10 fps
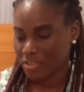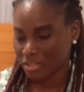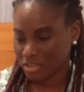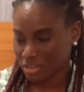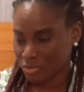I
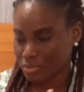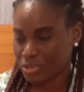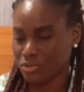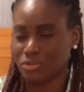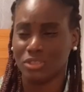think it'll be
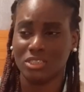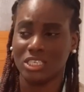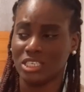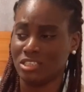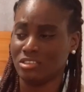cute. The
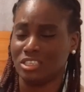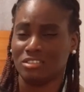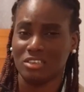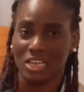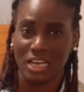thing is,
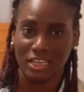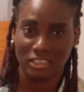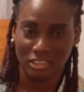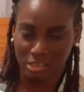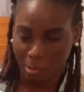it's
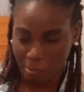glass,